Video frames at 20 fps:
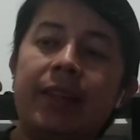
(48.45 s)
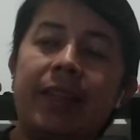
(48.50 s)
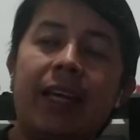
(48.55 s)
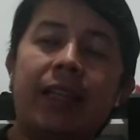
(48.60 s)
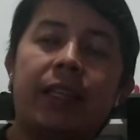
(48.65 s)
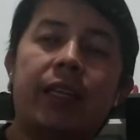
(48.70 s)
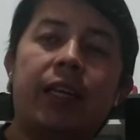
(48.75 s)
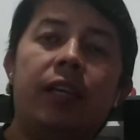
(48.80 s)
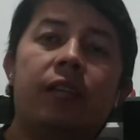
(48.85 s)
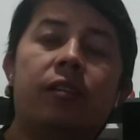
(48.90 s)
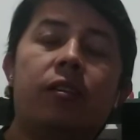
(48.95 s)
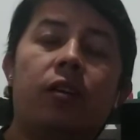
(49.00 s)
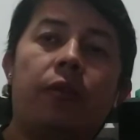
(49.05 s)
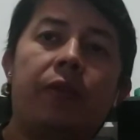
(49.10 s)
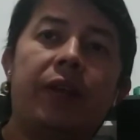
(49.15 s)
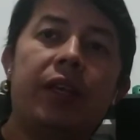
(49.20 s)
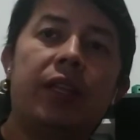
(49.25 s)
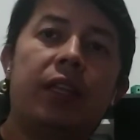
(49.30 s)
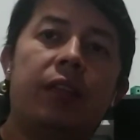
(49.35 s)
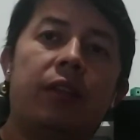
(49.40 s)
case,
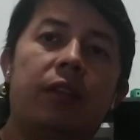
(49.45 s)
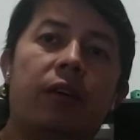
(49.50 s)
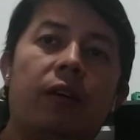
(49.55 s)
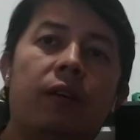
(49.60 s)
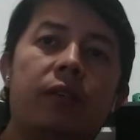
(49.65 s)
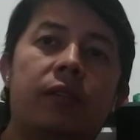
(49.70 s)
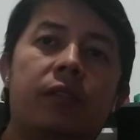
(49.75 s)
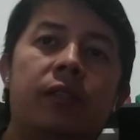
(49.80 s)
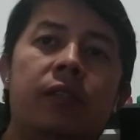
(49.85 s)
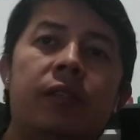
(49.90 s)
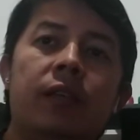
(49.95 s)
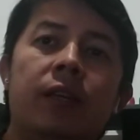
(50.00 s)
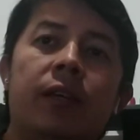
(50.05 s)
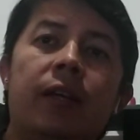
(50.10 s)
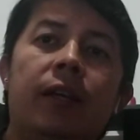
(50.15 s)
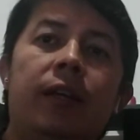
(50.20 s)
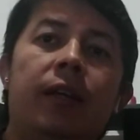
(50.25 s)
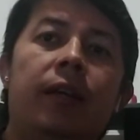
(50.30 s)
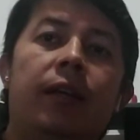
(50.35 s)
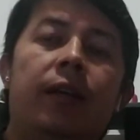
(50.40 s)
sorry, the dogs.
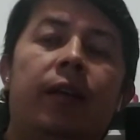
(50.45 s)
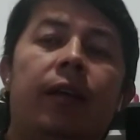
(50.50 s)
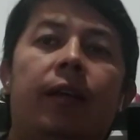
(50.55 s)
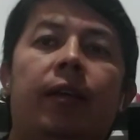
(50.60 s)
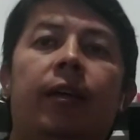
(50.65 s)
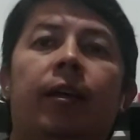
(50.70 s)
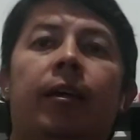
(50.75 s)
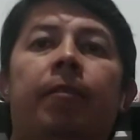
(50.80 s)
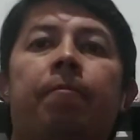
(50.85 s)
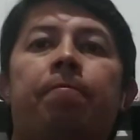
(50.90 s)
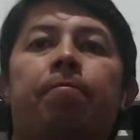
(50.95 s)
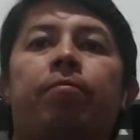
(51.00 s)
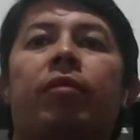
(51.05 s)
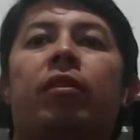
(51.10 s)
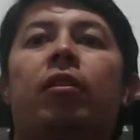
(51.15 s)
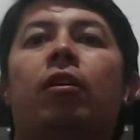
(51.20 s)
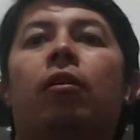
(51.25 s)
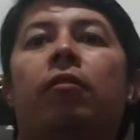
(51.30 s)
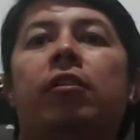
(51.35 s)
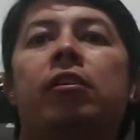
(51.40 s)

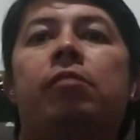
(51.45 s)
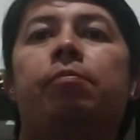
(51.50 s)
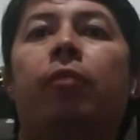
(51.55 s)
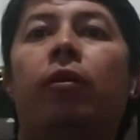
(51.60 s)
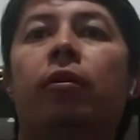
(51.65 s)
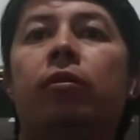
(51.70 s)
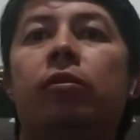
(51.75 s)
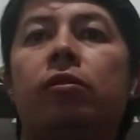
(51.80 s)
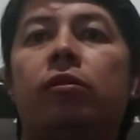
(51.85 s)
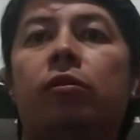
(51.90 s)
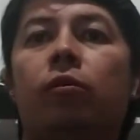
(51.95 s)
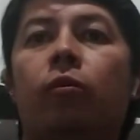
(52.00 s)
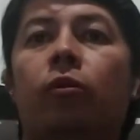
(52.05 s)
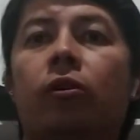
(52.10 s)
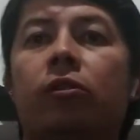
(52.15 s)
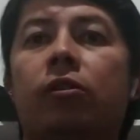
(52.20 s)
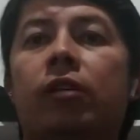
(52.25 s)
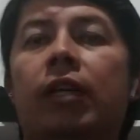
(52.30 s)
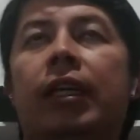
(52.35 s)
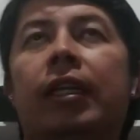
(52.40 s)
The response
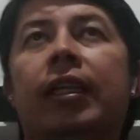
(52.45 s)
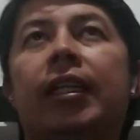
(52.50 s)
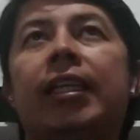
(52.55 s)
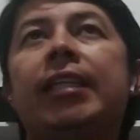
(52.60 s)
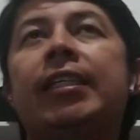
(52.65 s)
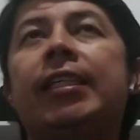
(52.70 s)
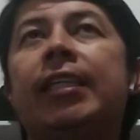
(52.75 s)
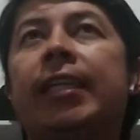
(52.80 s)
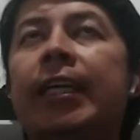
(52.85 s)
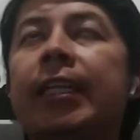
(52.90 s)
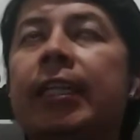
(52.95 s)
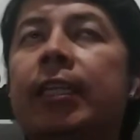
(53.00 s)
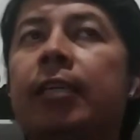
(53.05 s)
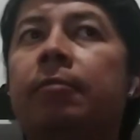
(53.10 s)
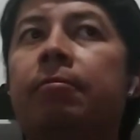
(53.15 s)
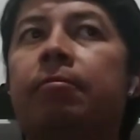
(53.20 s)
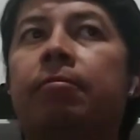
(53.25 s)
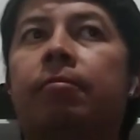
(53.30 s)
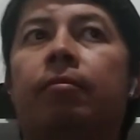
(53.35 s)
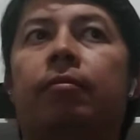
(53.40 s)
was elicited.
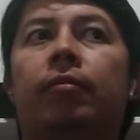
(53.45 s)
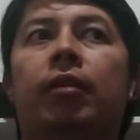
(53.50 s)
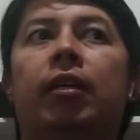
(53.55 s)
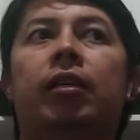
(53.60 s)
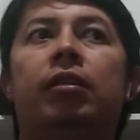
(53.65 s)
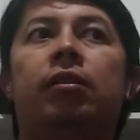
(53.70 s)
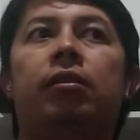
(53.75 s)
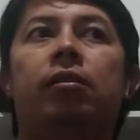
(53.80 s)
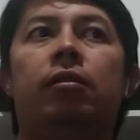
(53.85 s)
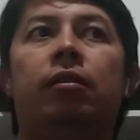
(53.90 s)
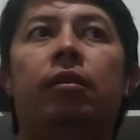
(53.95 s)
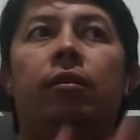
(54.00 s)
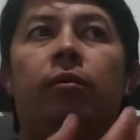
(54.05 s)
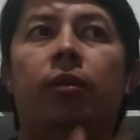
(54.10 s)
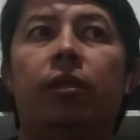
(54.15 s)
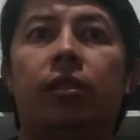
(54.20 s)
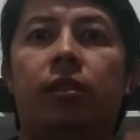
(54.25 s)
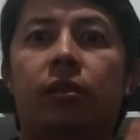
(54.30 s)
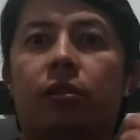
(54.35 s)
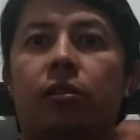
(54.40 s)
Yes, so it
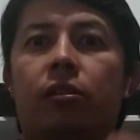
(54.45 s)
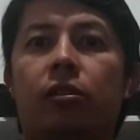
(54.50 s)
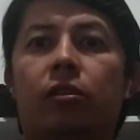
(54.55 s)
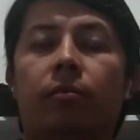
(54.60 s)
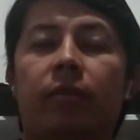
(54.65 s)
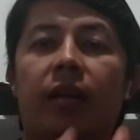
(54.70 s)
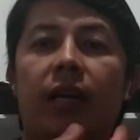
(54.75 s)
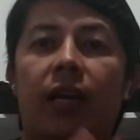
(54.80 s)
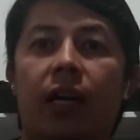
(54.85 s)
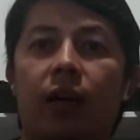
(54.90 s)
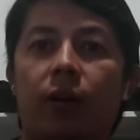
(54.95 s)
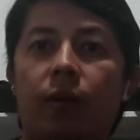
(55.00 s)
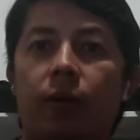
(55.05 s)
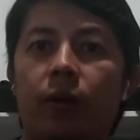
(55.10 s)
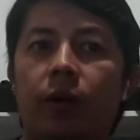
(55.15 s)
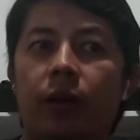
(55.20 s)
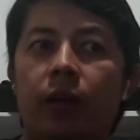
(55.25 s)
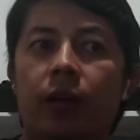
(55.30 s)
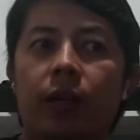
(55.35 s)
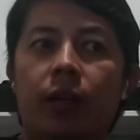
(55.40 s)
was
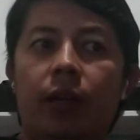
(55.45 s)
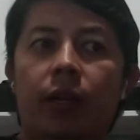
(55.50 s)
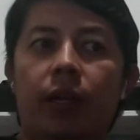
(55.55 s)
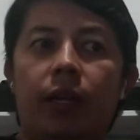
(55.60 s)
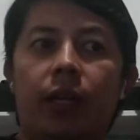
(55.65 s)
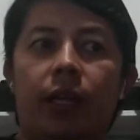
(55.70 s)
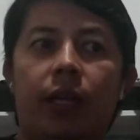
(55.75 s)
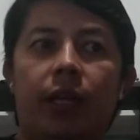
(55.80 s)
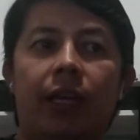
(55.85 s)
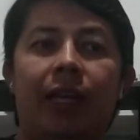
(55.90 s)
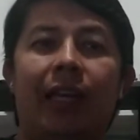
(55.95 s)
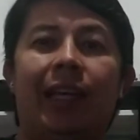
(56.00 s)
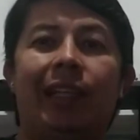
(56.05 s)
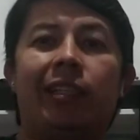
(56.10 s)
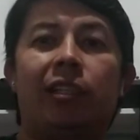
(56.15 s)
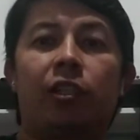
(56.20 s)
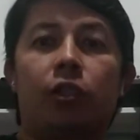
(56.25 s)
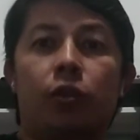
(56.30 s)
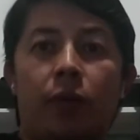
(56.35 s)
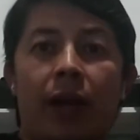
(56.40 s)
somehow
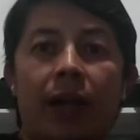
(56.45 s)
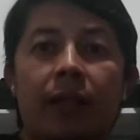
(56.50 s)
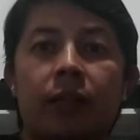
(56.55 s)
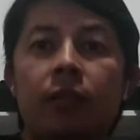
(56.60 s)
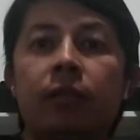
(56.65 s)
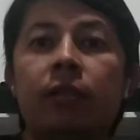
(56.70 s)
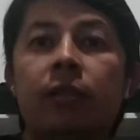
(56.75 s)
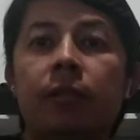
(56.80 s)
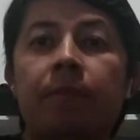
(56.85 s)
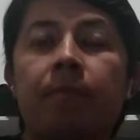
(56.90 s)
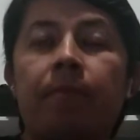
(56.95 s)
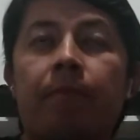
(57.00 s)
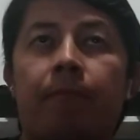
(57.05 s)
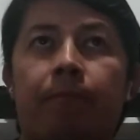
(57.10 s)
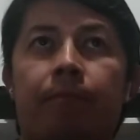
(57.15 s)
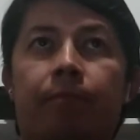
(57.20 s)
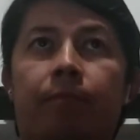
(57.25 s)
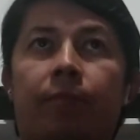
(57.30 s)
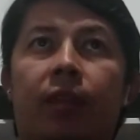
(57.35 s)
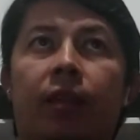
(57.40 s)
extracted.
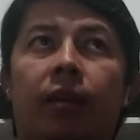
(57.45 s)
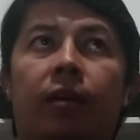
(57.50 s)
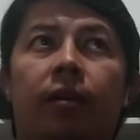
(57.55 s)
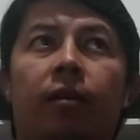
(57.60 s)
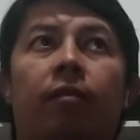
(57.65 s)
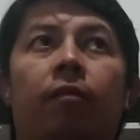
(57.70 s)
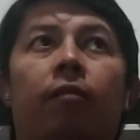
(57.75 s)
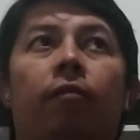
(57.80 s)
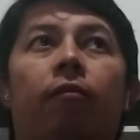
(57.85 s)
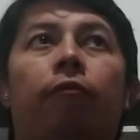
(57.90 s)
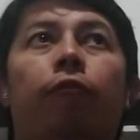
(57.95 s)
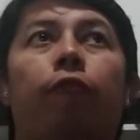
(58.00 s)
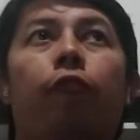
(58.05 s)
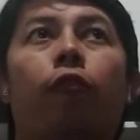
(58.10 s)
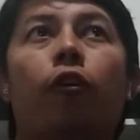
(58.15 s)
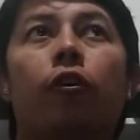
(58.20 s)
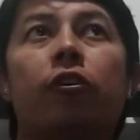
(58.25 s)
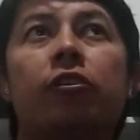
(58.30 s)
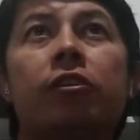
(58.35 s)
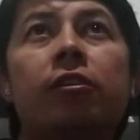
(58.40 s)
Uh,
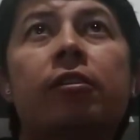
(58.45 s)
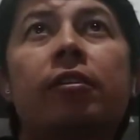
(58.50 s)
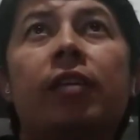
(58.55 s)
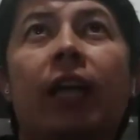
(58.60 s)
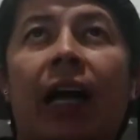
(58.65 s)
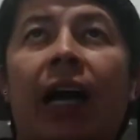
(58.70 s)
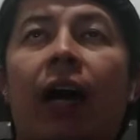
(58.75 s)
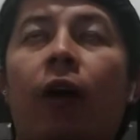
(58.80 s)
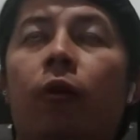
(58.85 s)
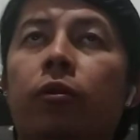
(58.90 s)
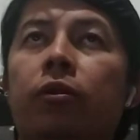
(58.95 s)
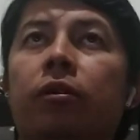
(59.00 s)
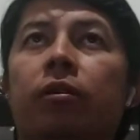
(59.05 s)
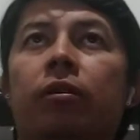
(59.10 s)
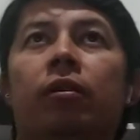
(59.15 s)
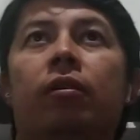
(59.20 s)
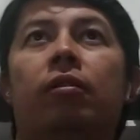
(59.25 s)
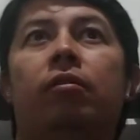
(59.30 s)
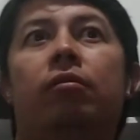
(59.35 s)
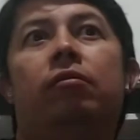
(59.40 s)
Forced out,
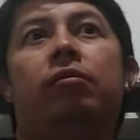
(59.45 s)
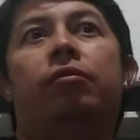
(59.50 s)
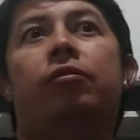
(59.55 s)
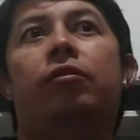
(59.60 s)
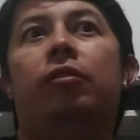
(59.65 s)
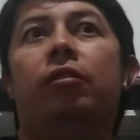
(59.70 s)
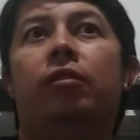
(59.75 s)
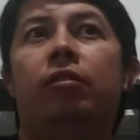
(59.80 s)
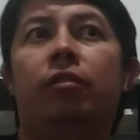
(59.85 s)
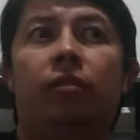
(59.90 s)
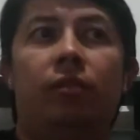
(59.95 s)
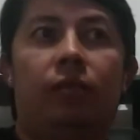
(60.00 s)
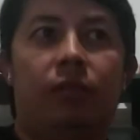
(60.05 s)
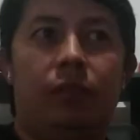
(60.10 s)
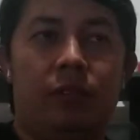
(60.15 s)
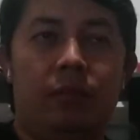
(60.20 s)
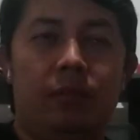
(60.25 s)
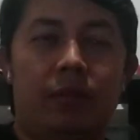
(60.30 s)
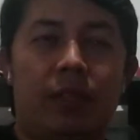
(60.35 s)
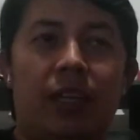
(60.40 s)
of course,
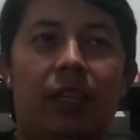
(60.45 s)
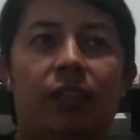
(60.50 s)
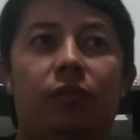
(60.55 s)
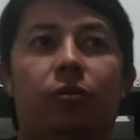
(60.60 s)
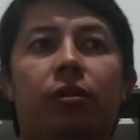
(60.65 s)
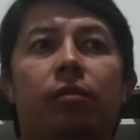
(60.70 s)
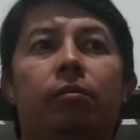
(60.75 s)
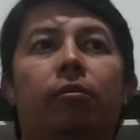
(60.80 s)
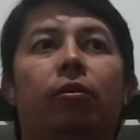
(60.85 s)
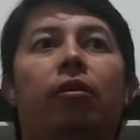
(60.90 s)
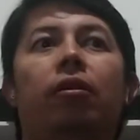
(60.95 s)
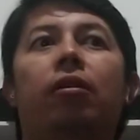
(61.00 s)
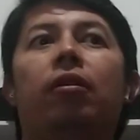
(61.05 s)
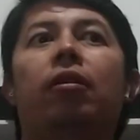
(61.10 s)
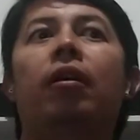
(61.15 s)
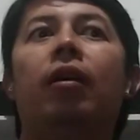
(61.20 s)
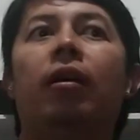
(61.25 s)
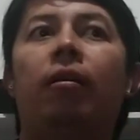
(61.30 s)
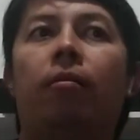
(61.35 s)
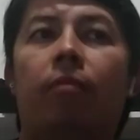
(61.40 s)
sometimes with
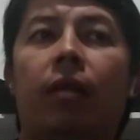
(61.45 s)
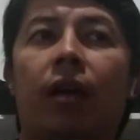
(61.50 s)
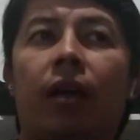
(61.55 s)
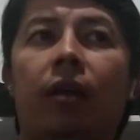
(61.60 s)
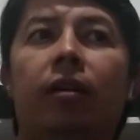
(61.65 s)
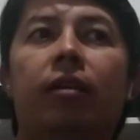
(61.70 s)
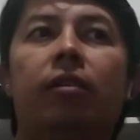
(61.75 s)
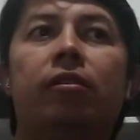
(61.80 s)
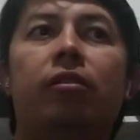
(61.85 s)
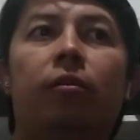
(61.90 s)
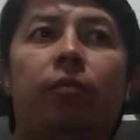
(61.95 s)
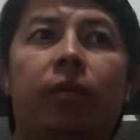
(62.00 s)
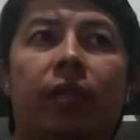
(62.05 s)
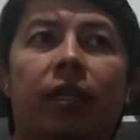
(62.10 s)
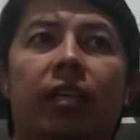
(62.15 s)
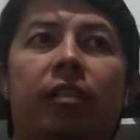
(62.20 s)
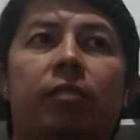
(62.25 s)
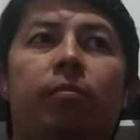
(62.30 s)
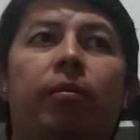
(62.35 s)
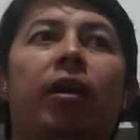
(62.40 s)
more violence or with
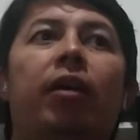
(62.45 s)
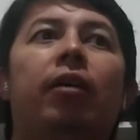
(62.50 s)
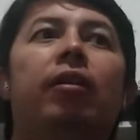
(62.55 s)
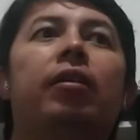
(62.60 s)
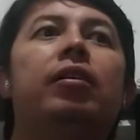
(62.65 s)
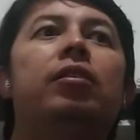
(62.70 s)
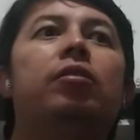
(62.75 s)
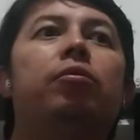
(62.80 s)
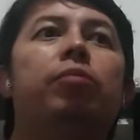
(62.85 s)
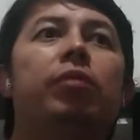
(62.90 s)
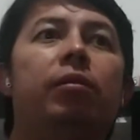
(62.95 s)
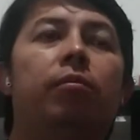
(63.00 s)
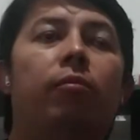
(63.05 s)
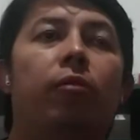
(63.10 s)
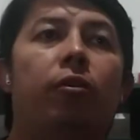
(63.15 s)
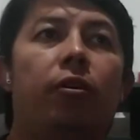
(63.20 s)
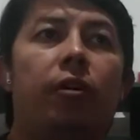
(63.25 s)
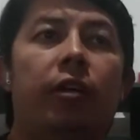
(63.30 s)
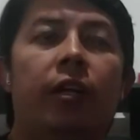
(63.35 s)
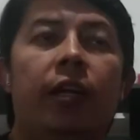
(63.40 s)
less violence, with
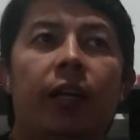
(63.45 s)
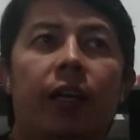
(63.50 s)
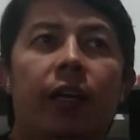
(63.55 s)
more